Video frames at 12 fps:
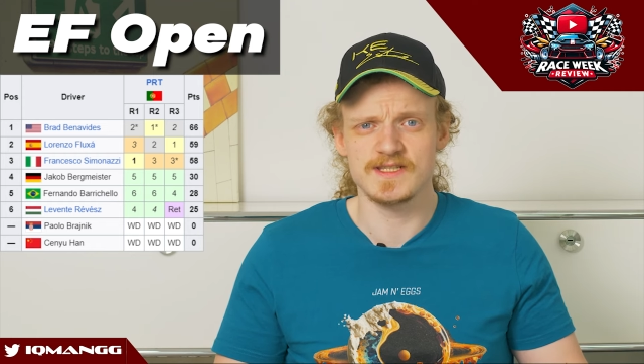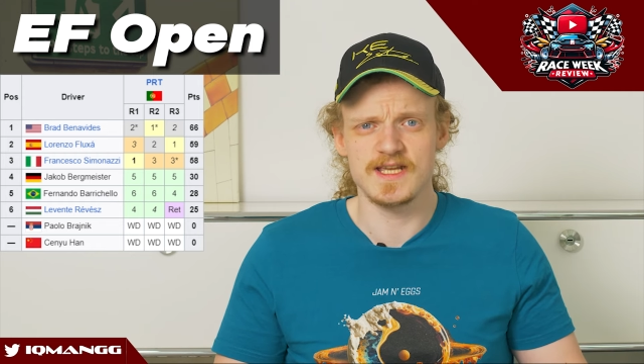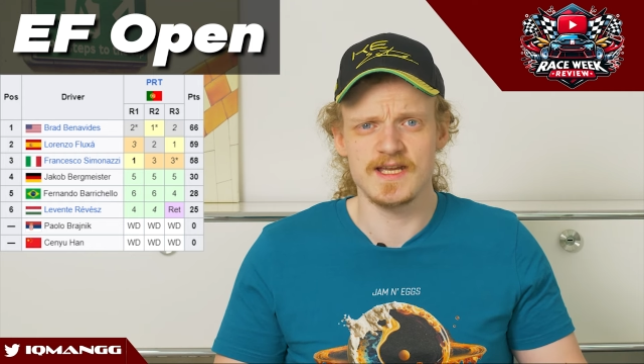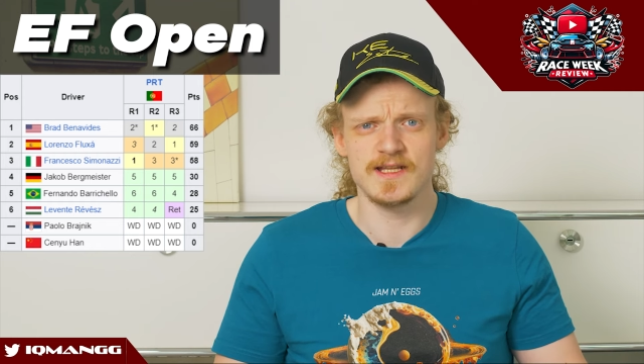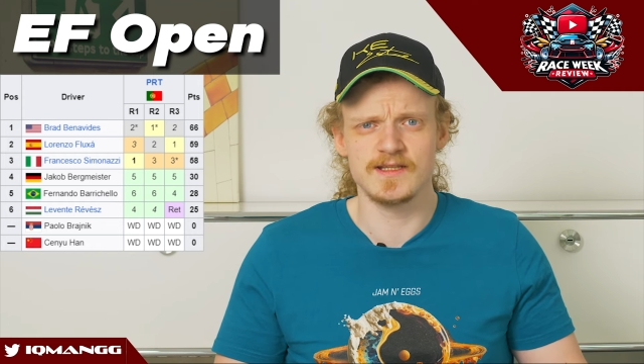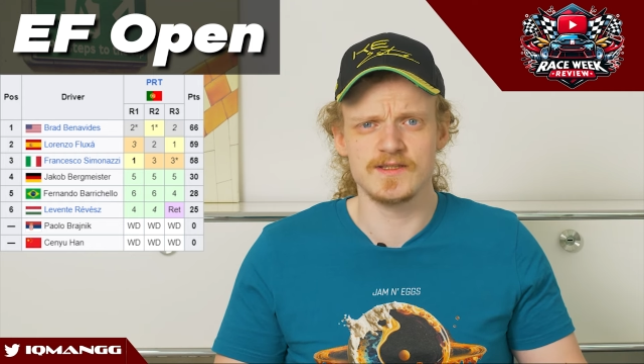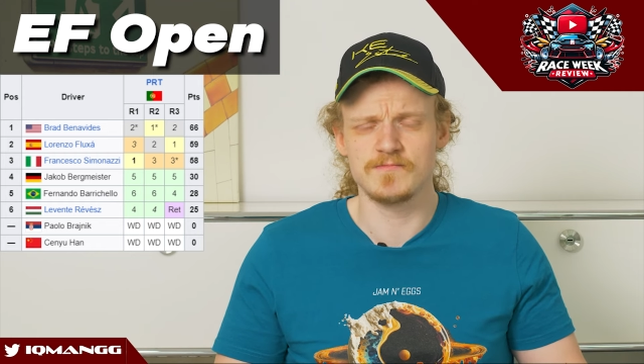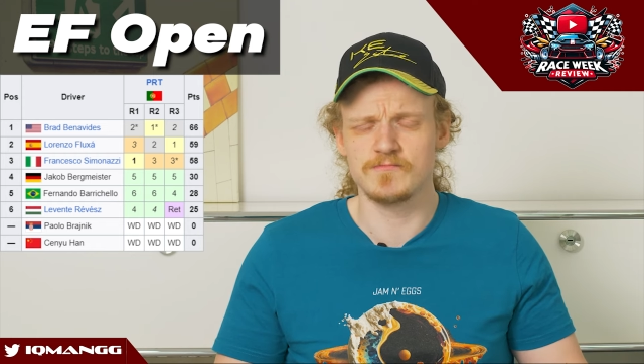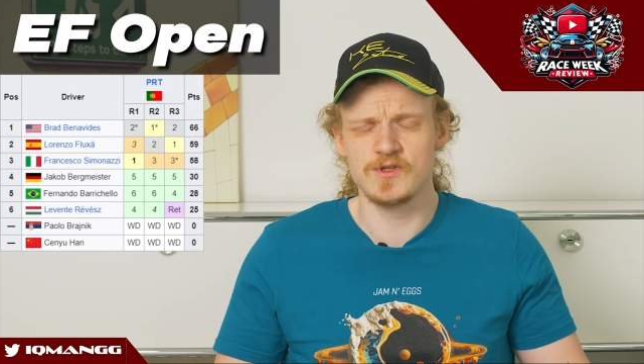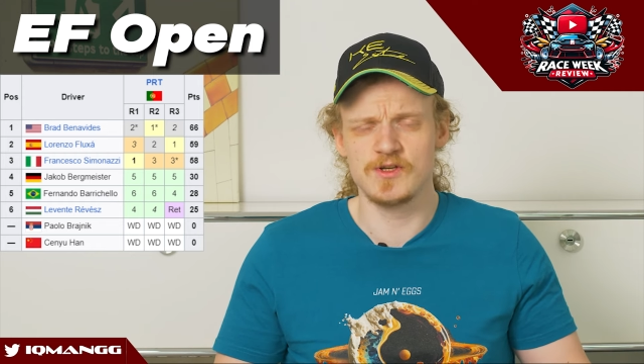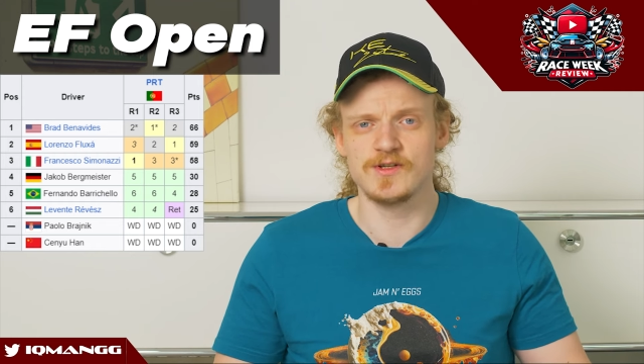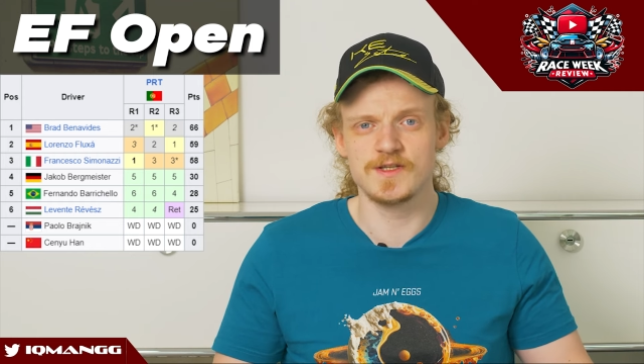and
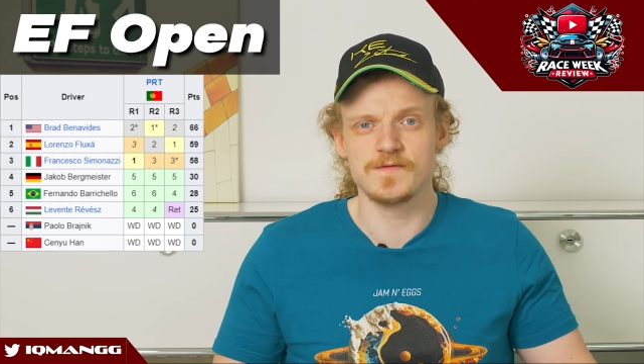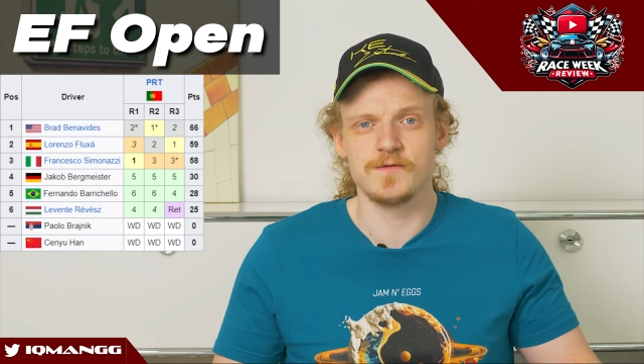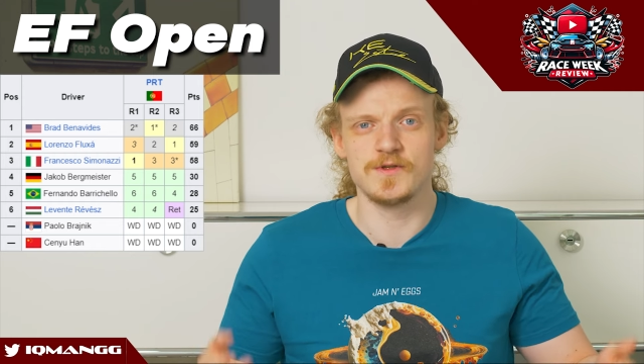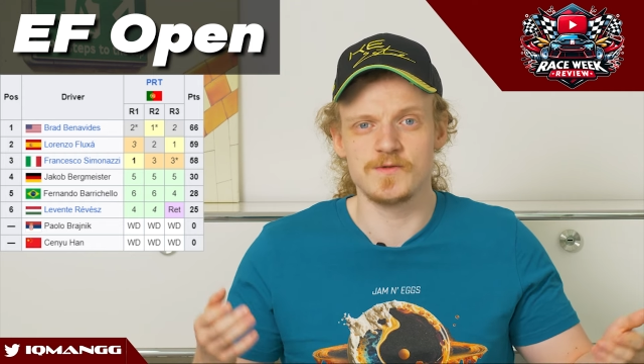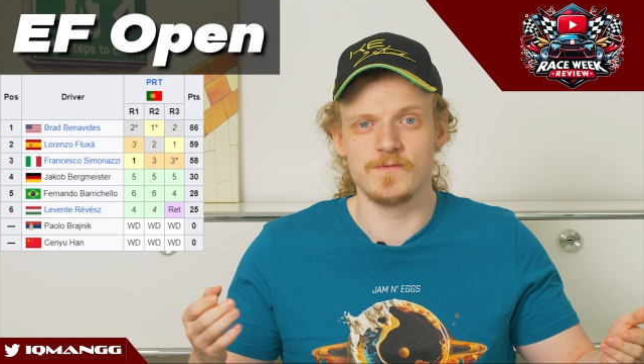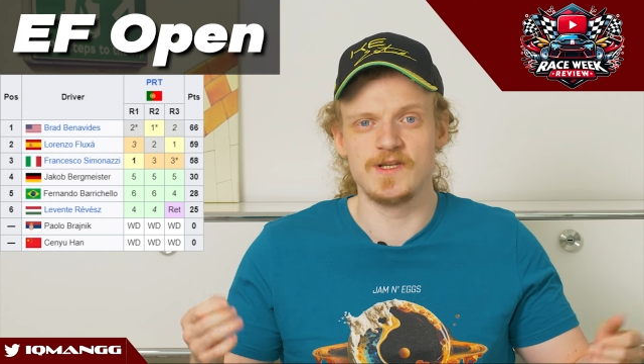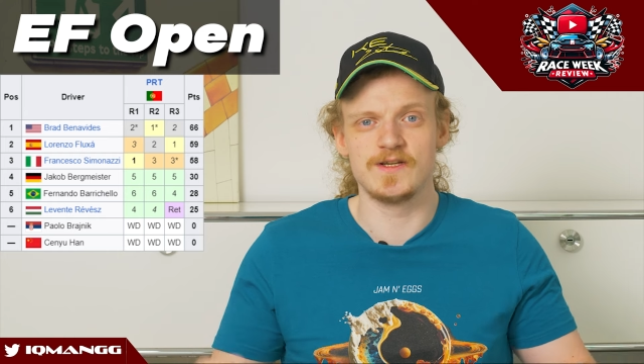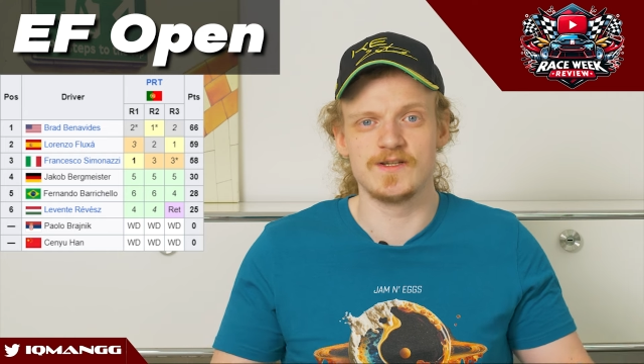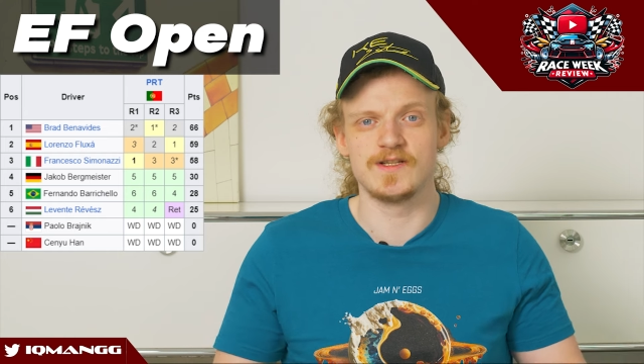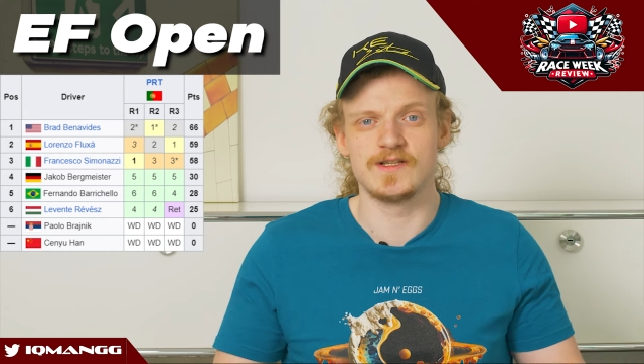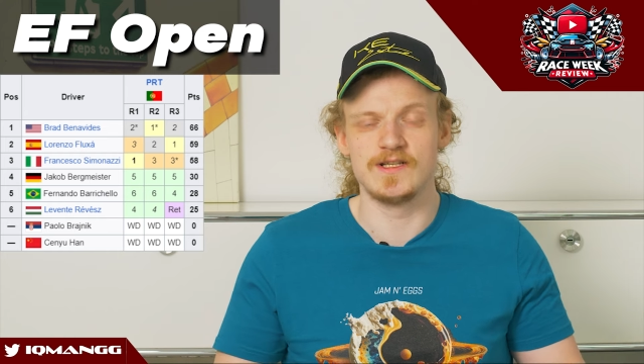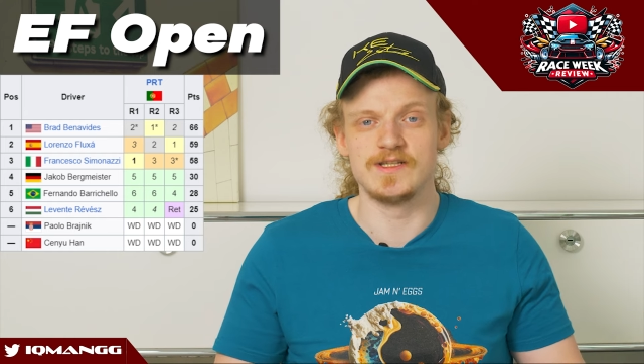during this first
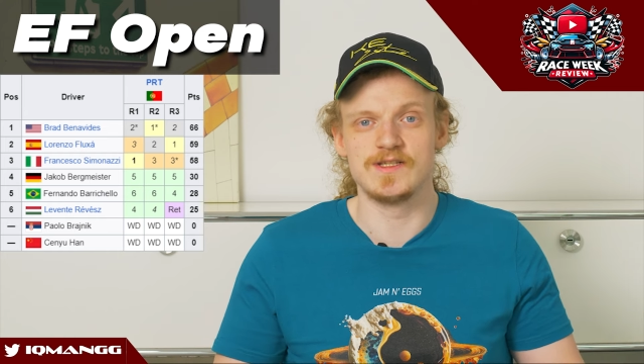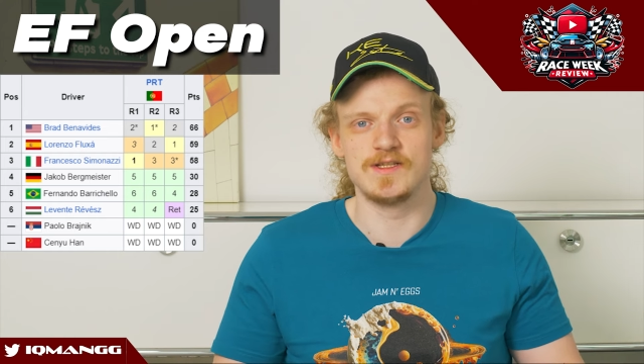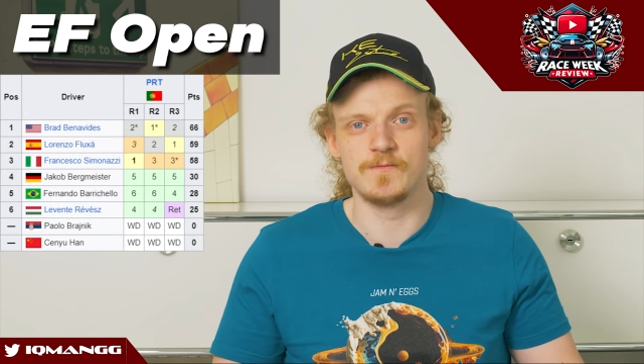weekend at least,